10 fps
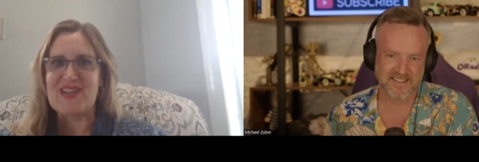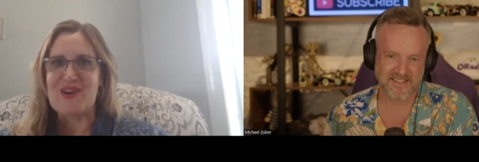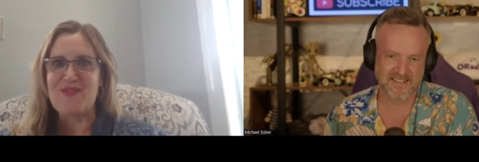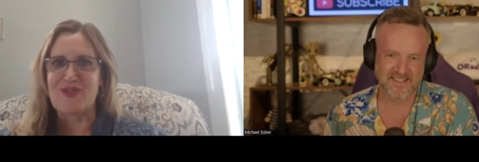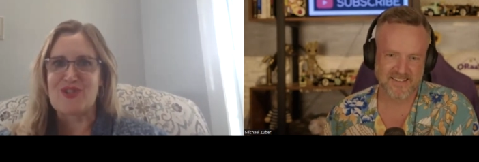Speaker 1: as I
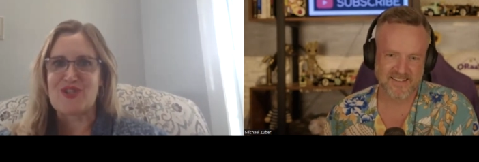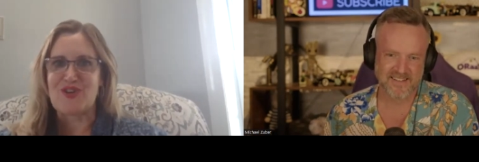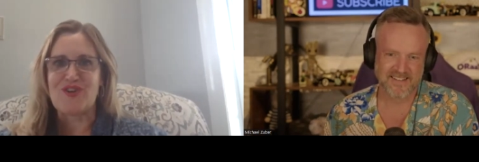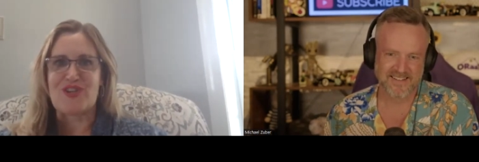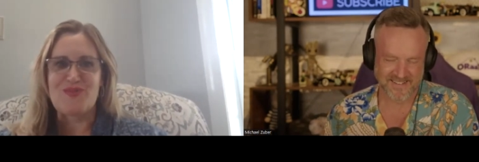know for
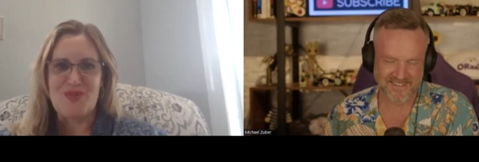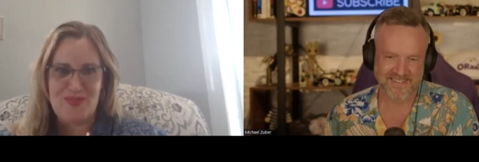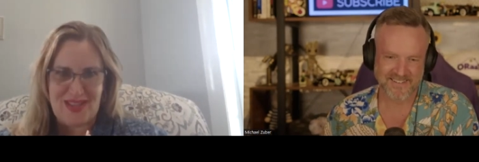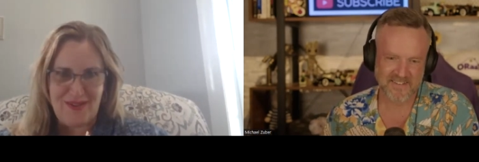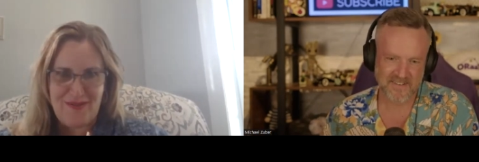sure, you
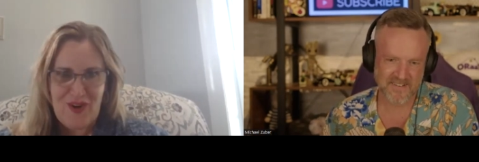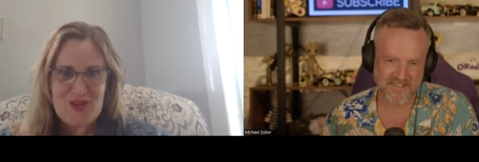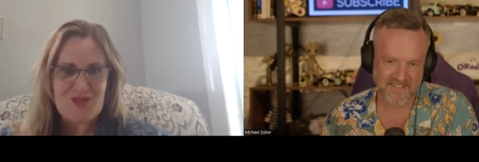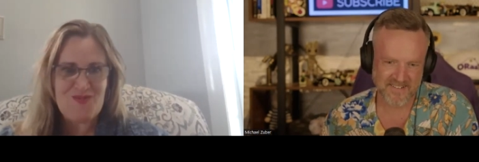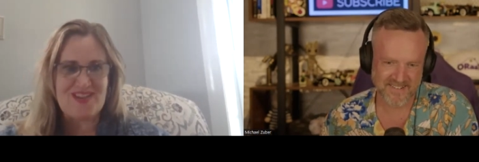will be the
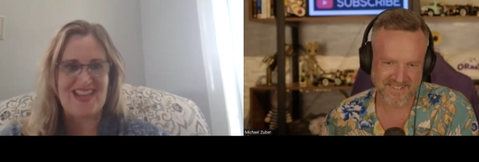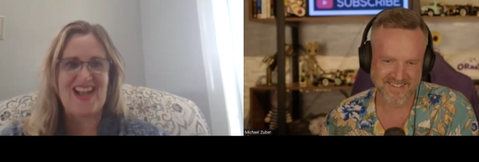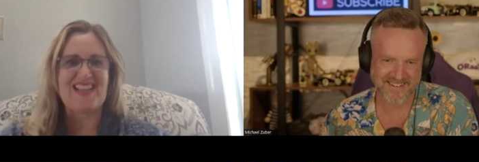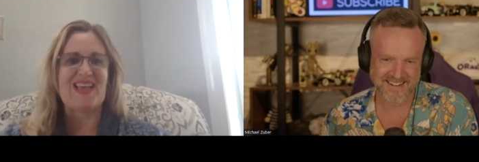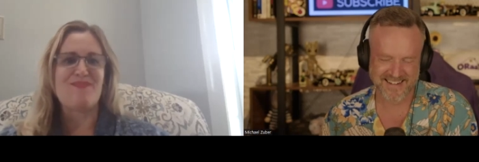first one
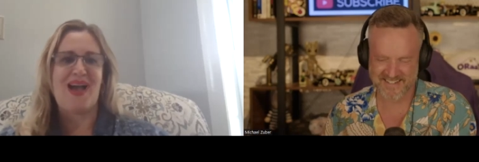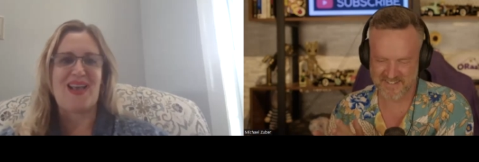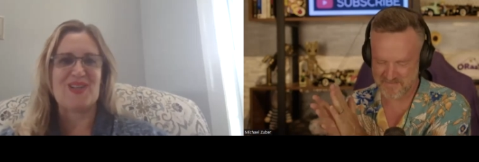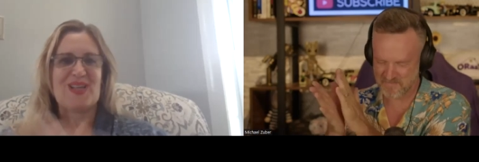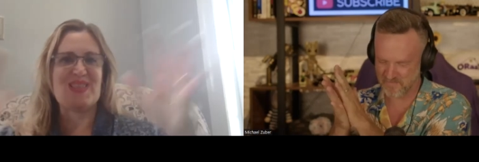that I let
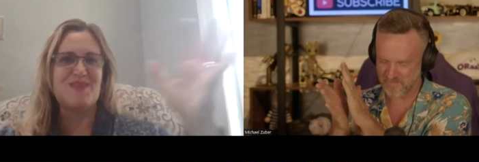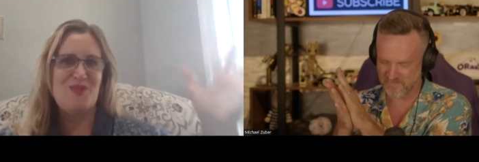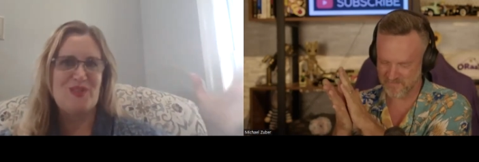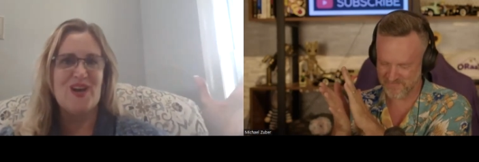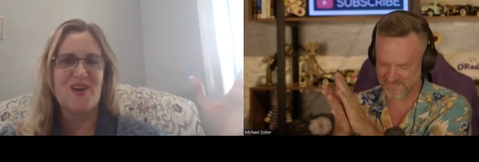Michael, and
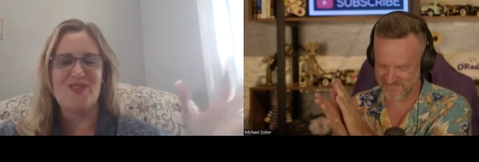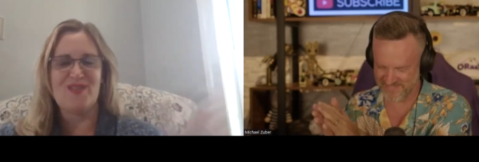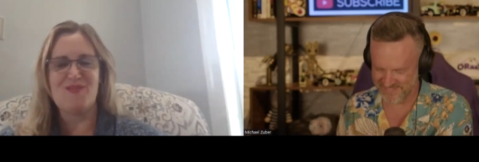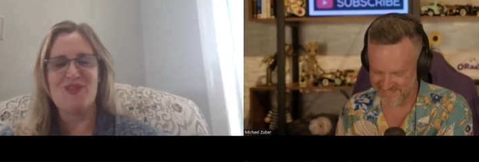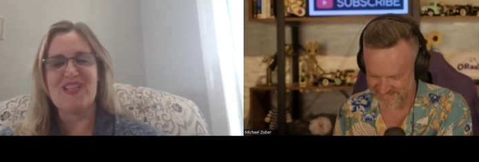then we'll
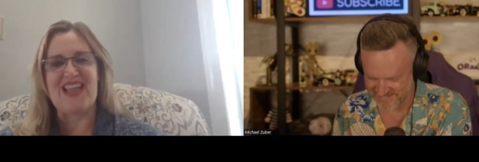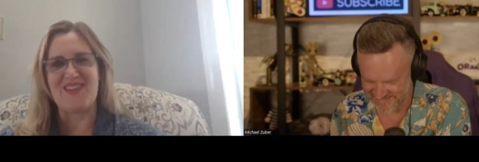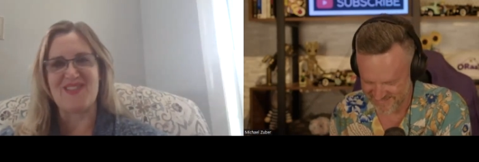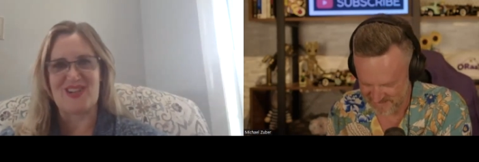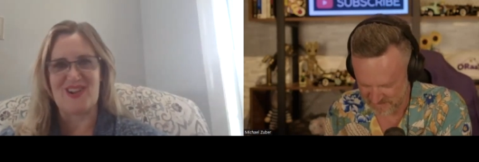know, we'll
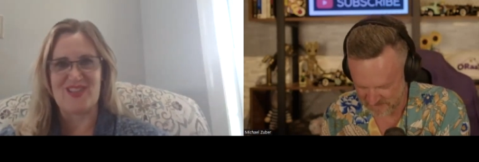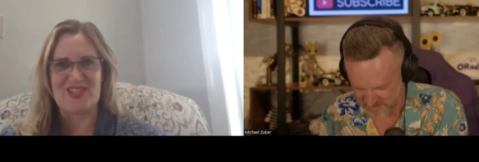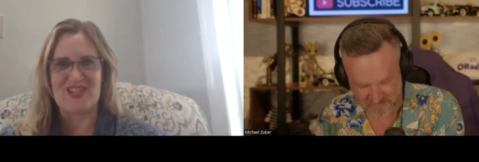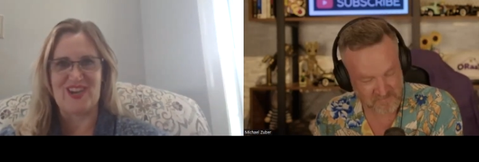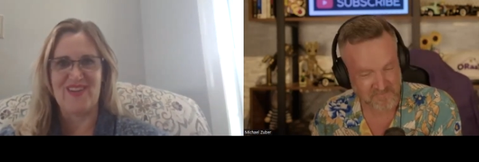announce it on
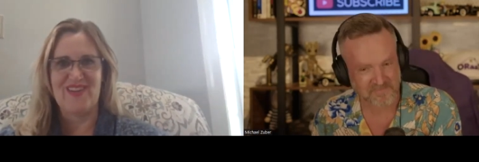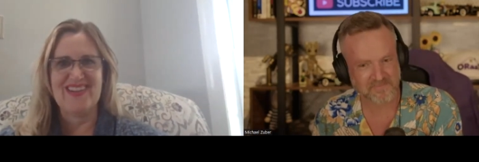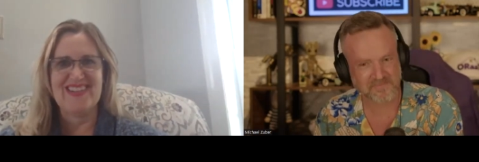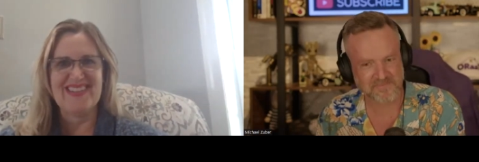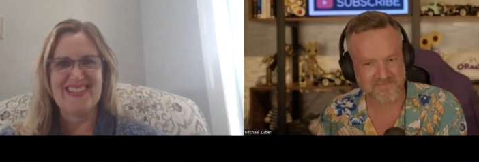the
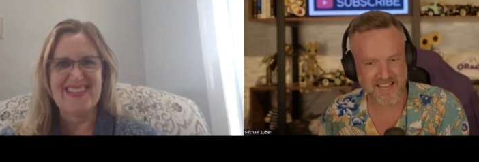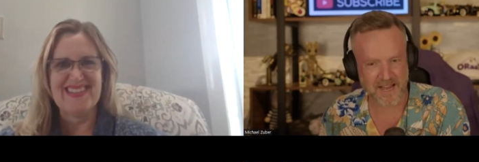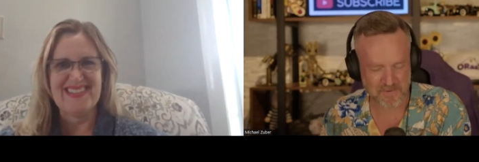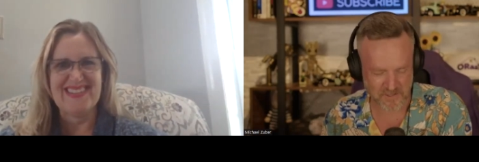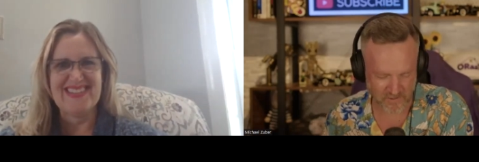show.
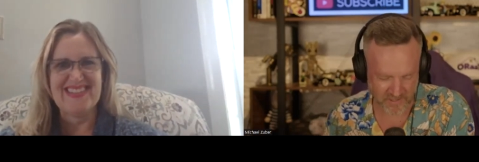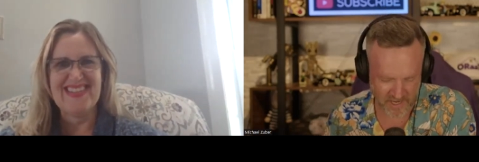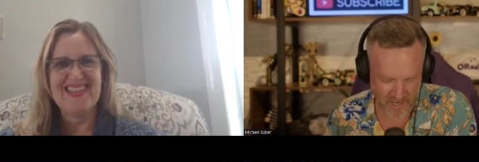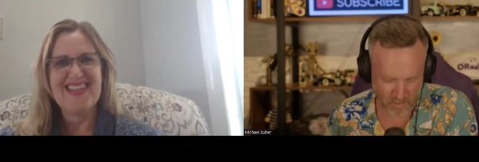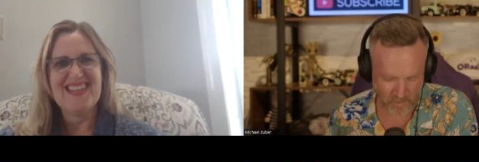
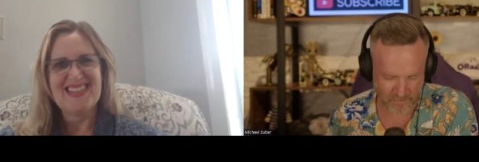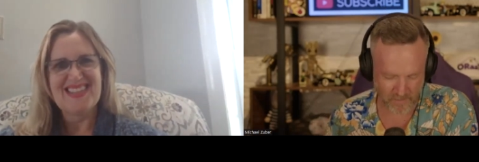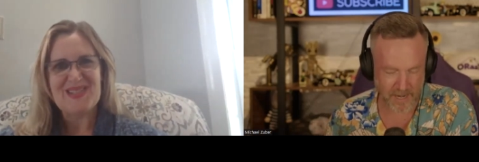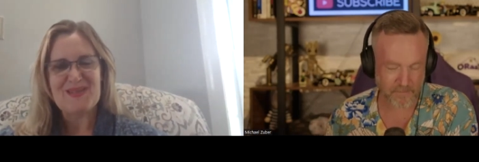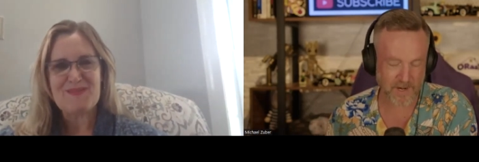
Speaker 2: Absolutely. Well,
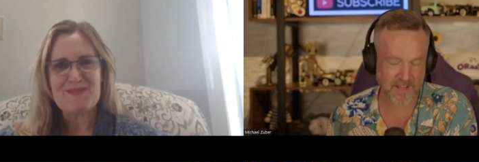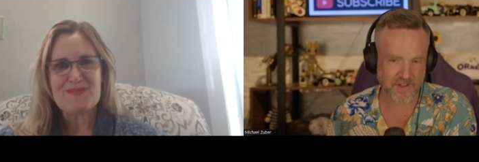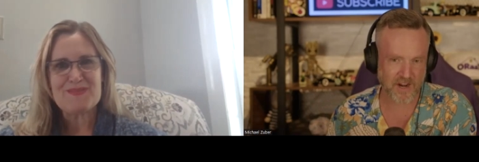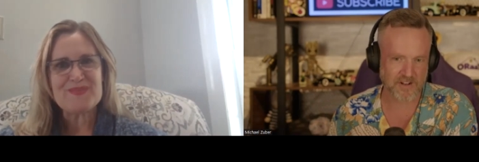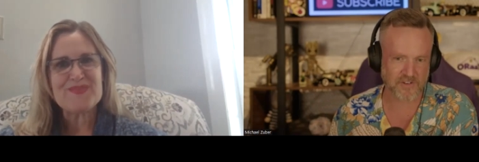what I what I
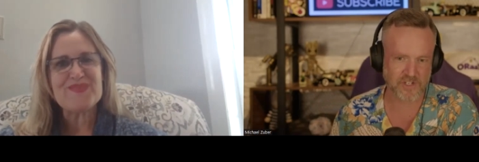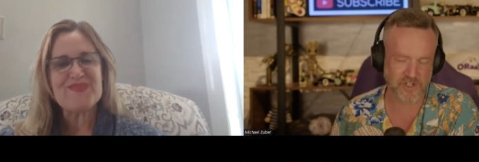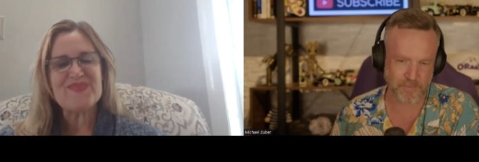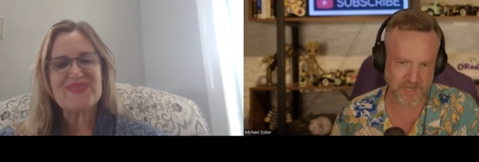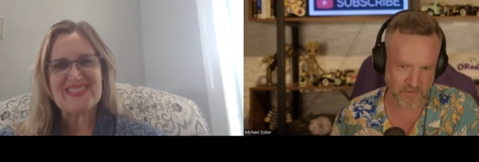thought I'd do,
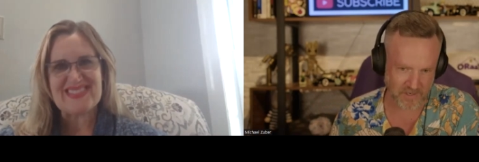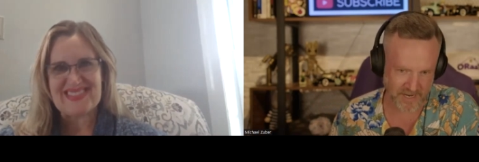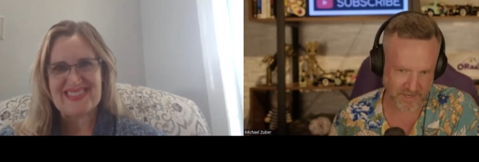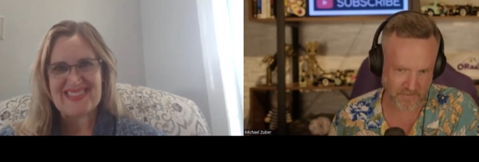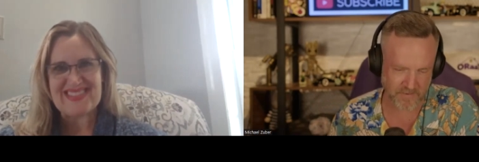because you've been to a
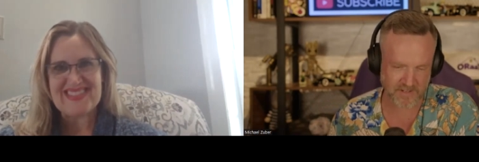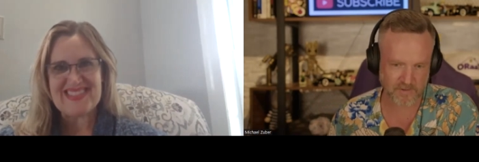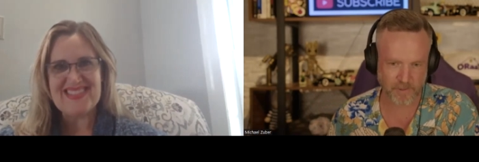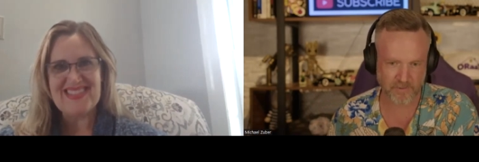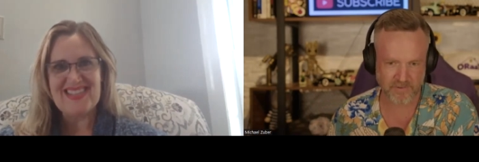lot of
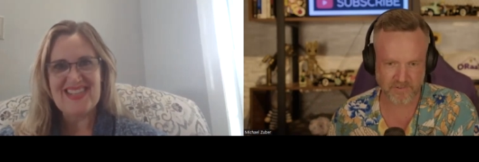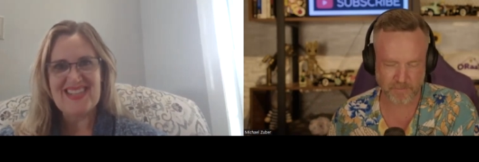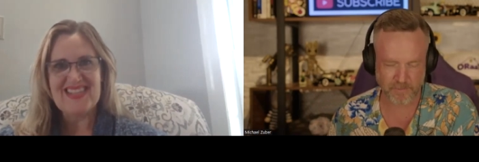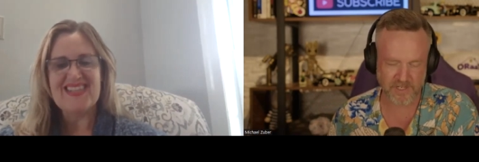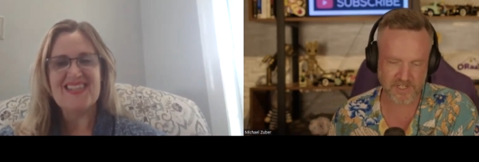events, both as
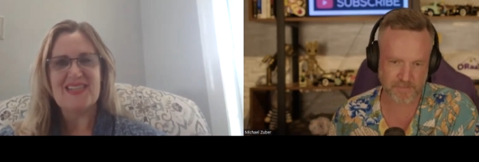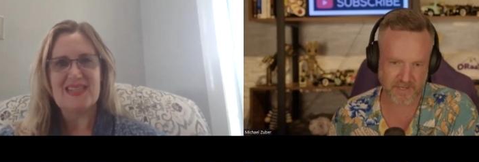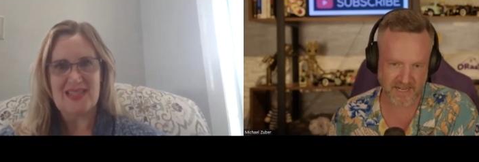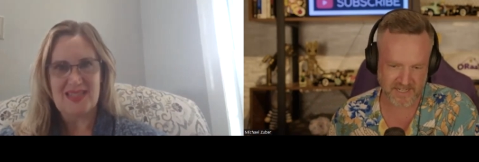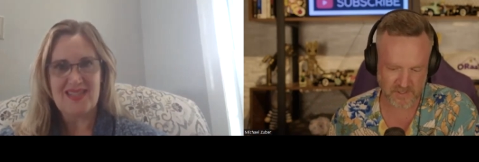a
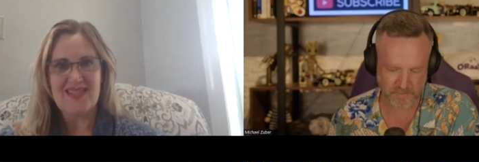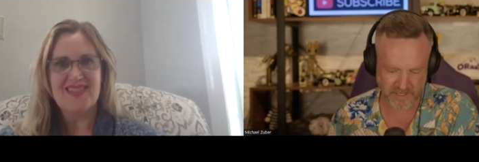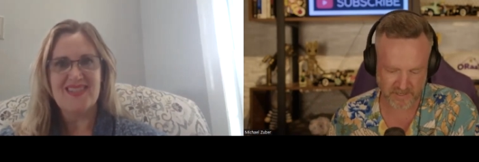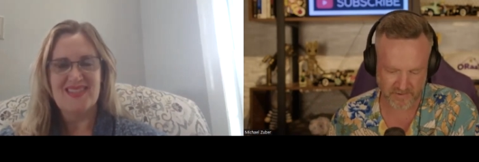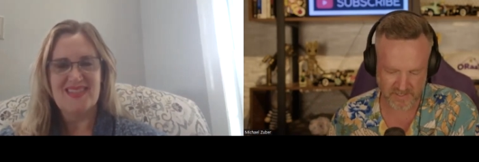participant and a
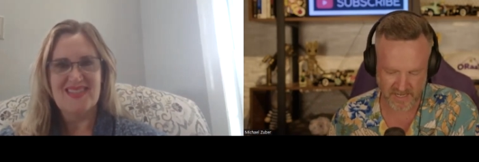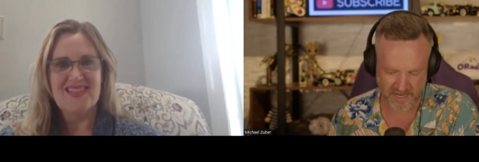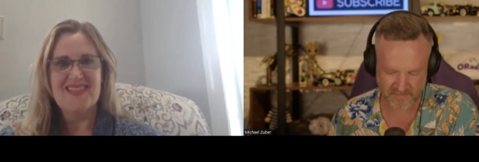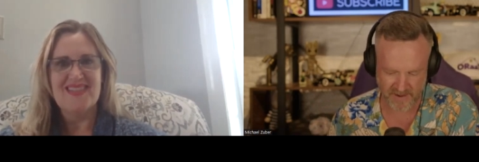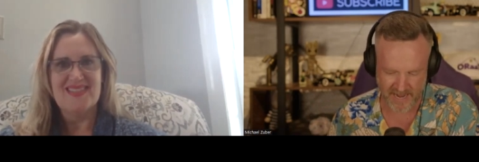speaker, is
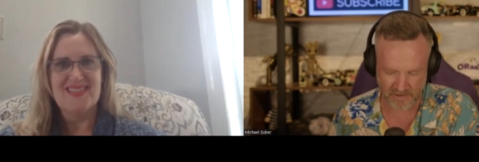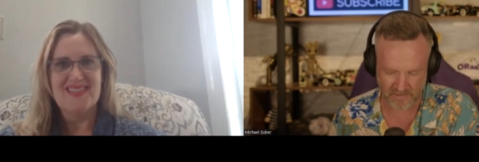kind of